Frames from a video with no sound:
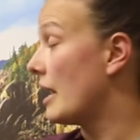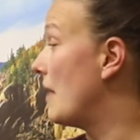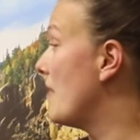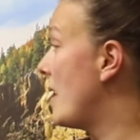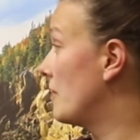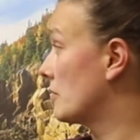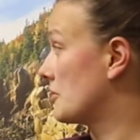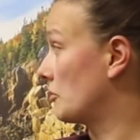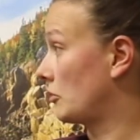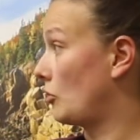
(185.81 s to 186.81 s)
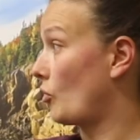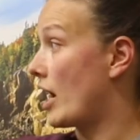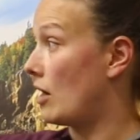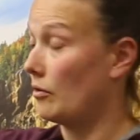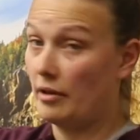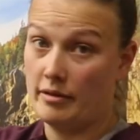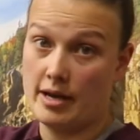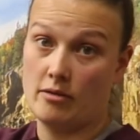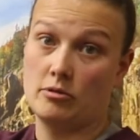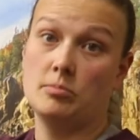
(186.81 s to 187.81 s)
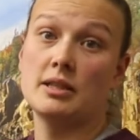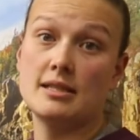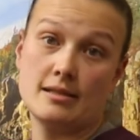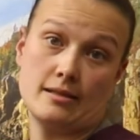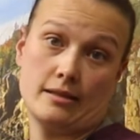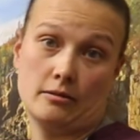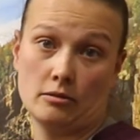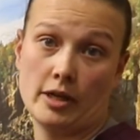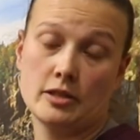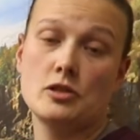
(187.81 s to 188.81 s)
and then there's the crown that replaces it, all right?